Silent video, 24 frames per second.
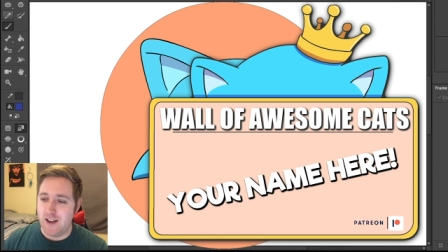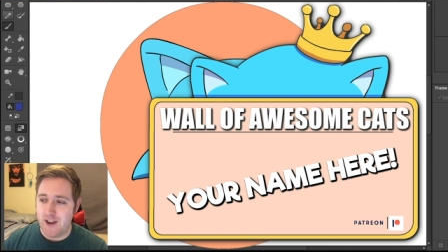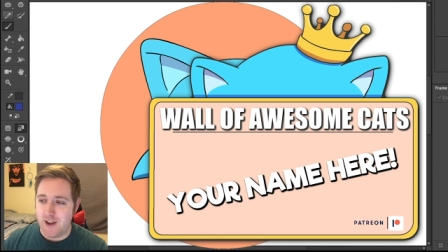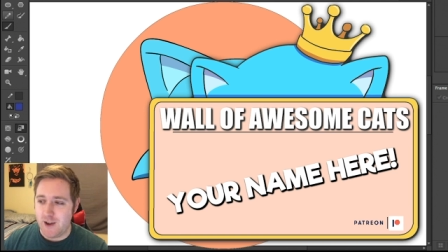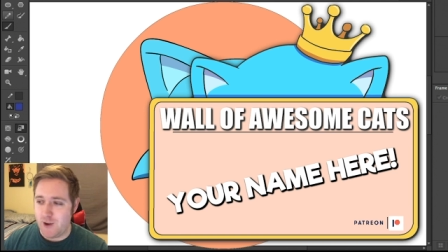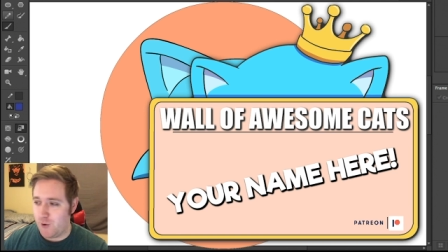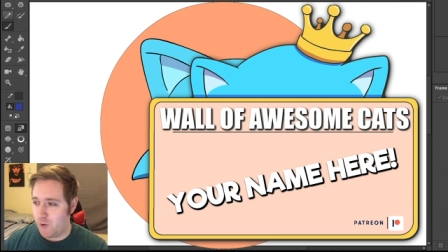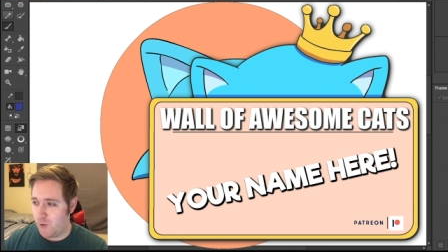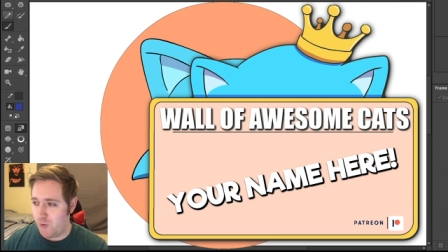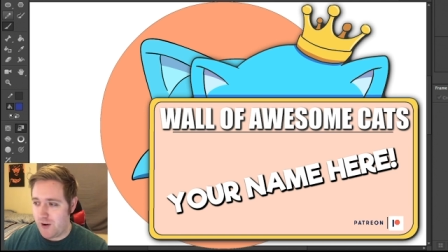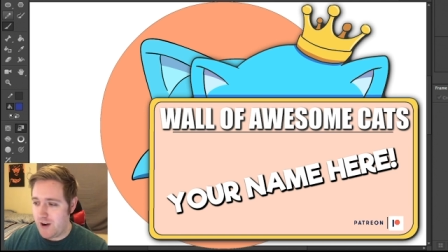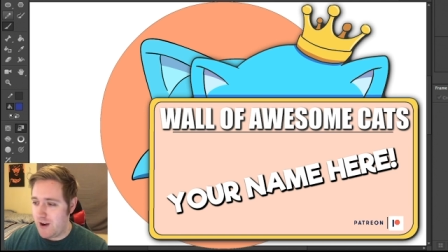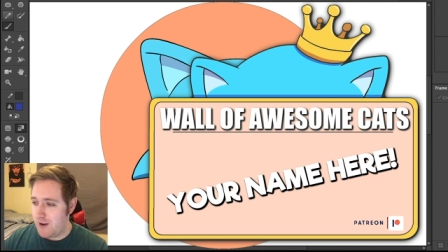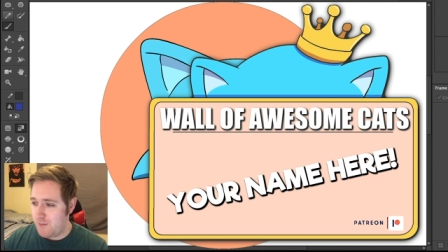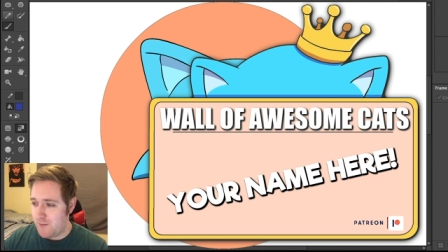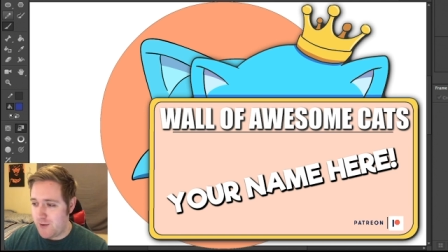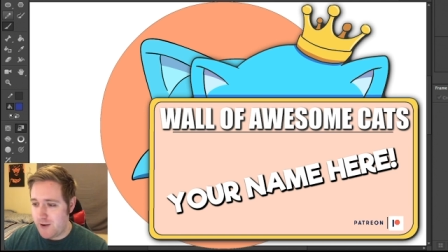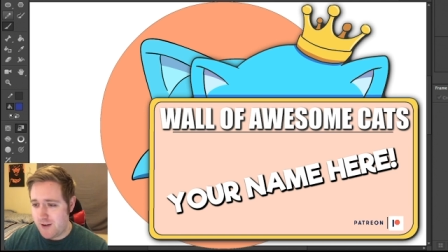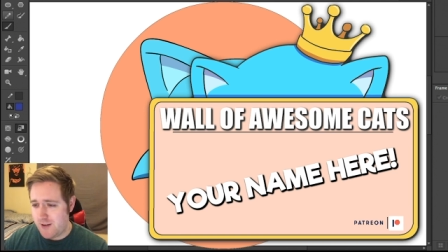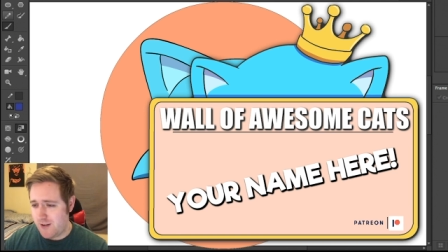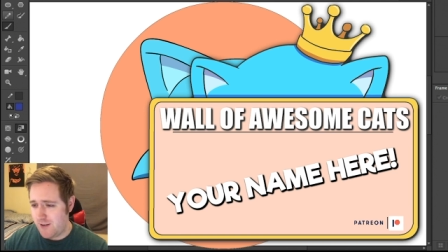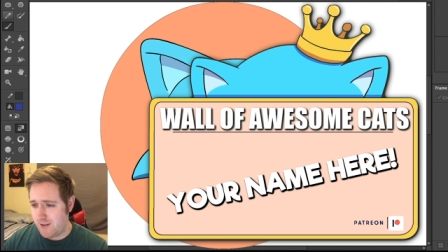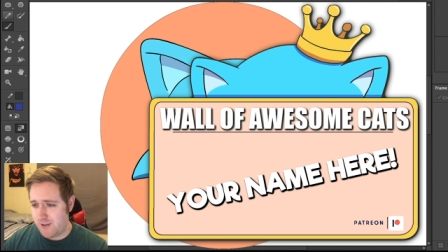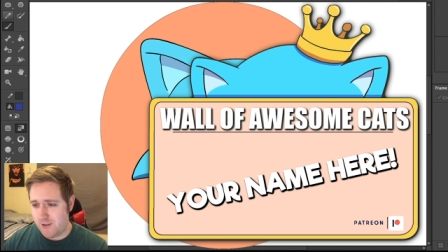your
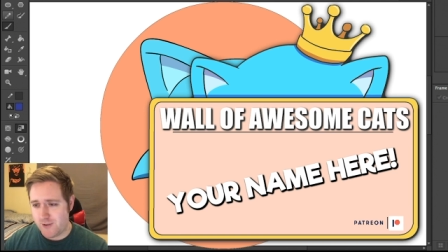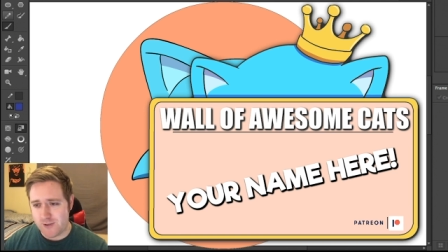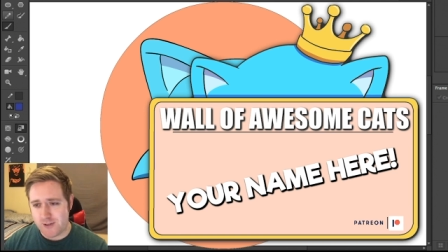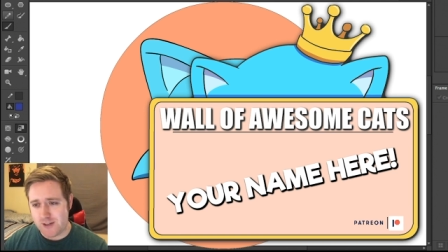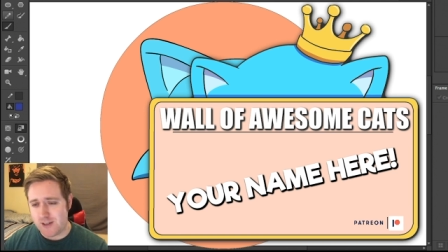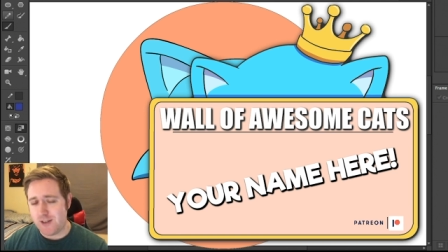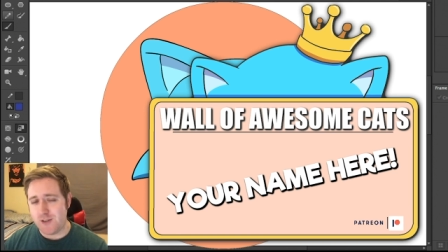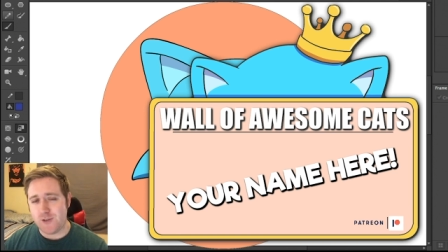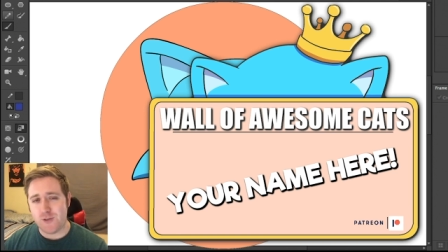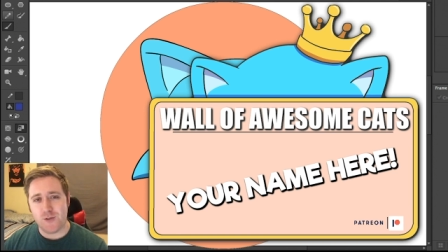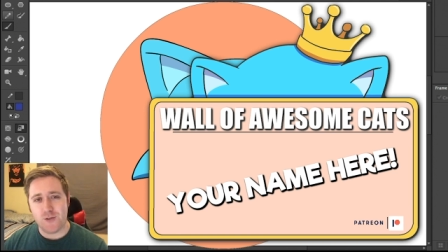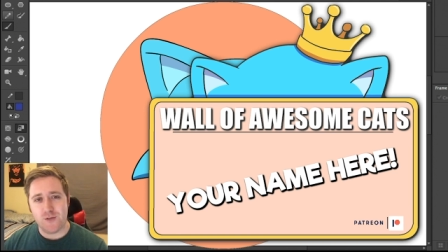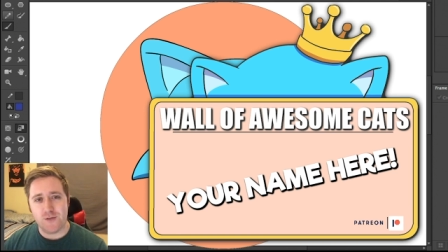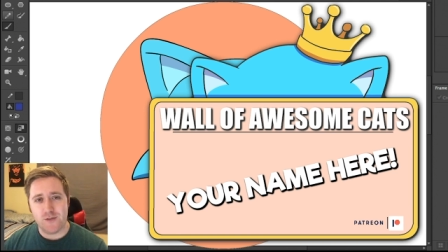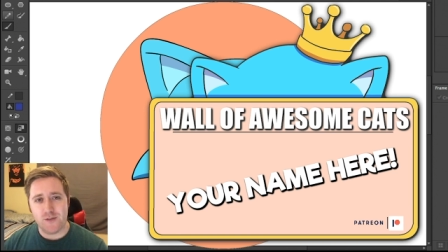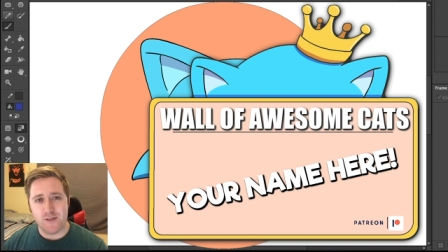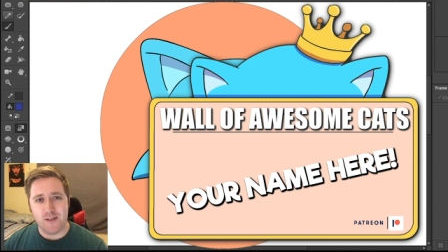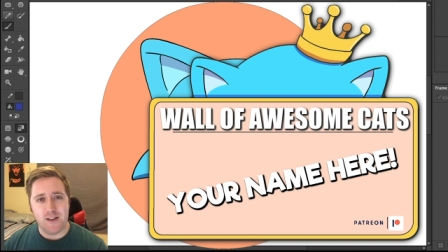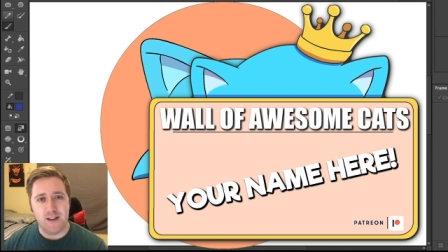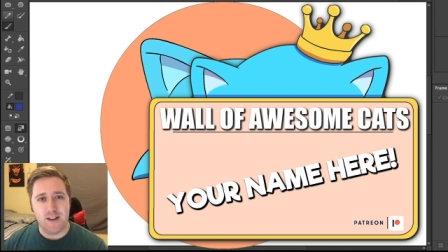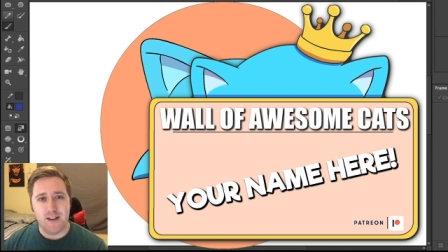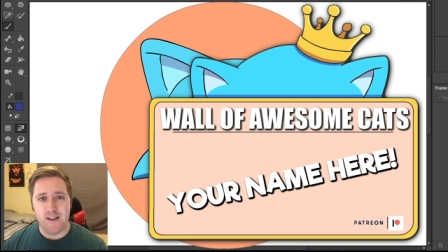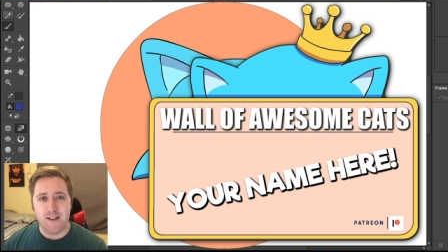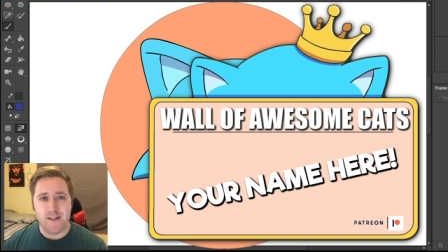grandma, your teacher,
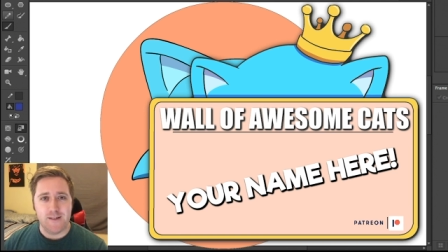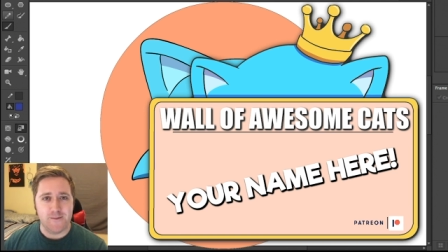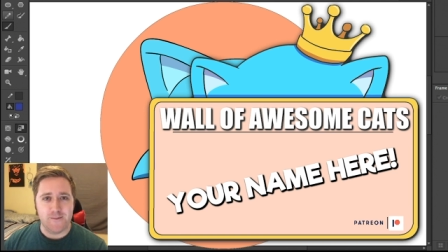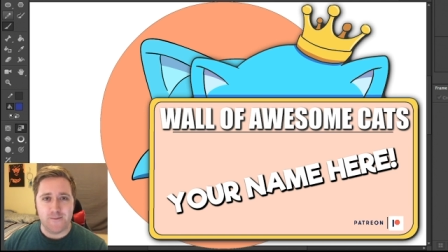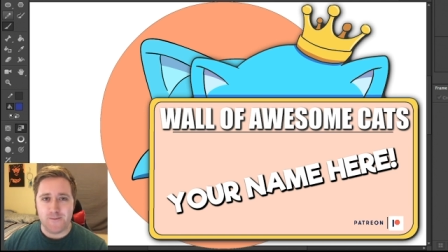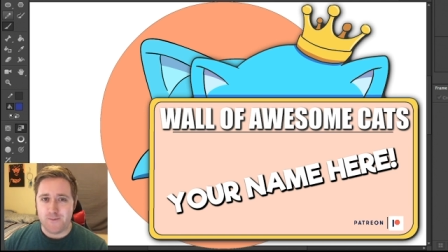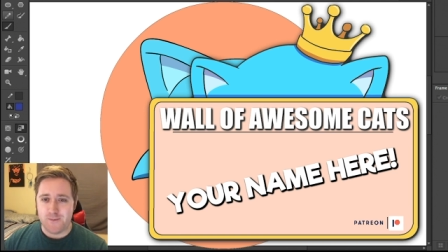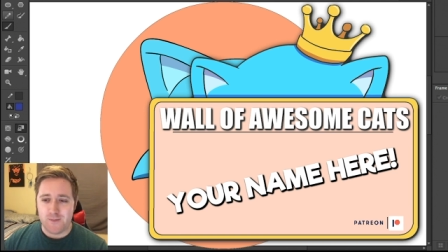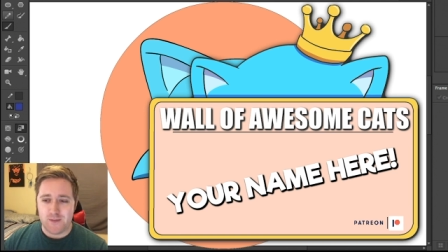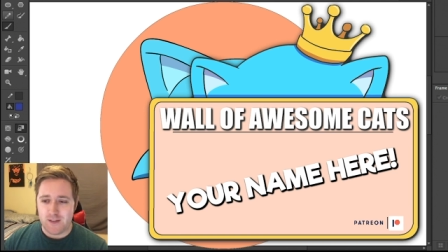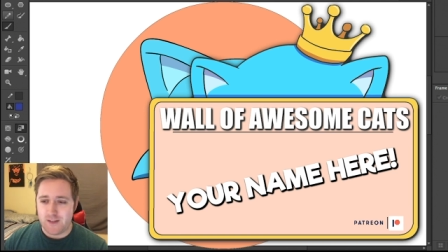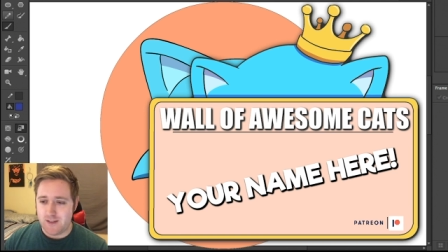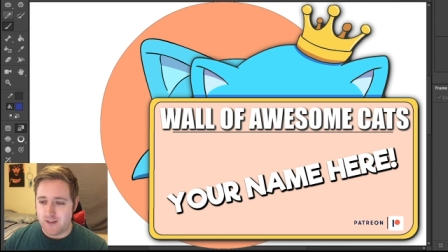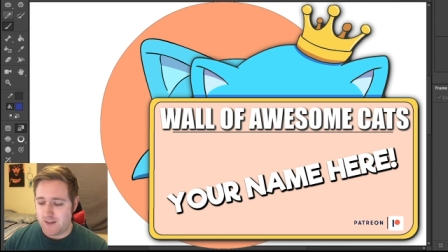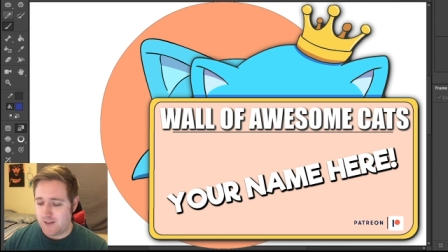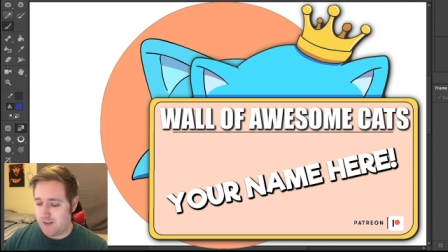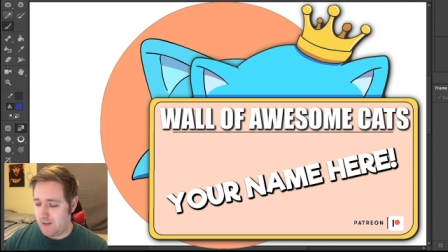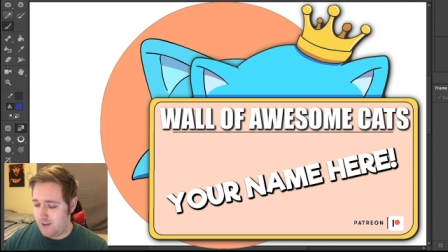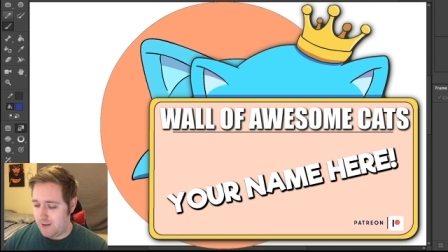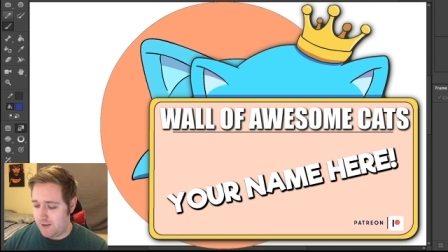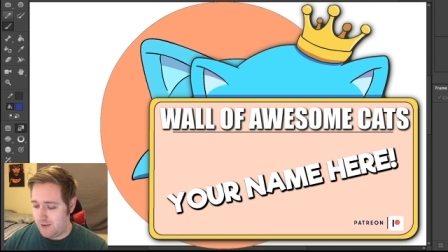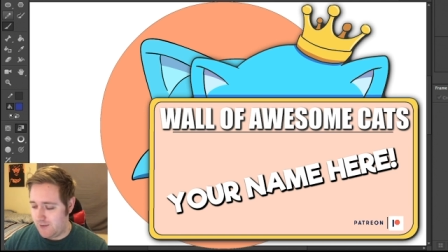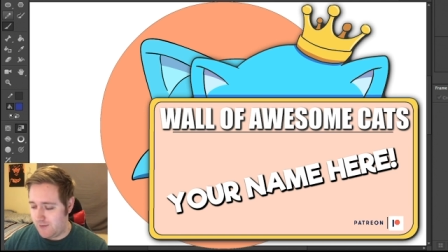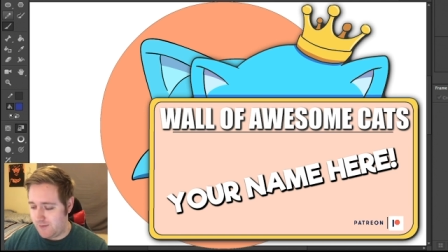
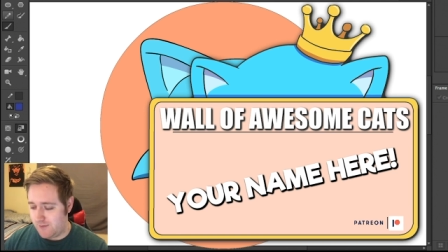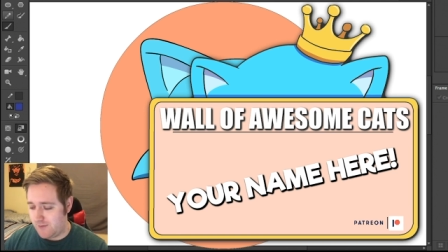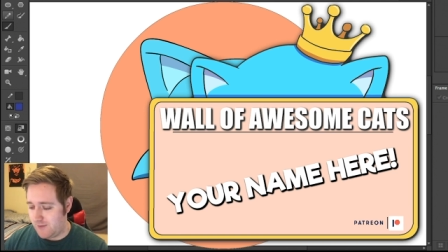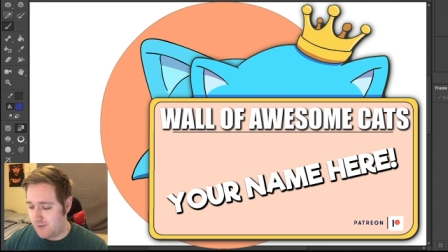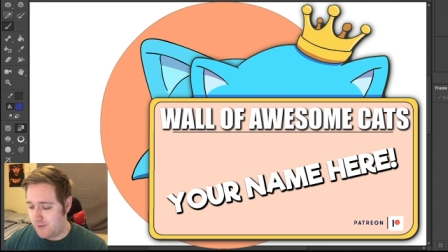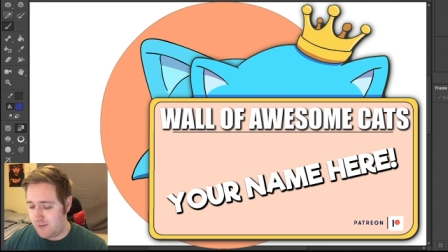dude,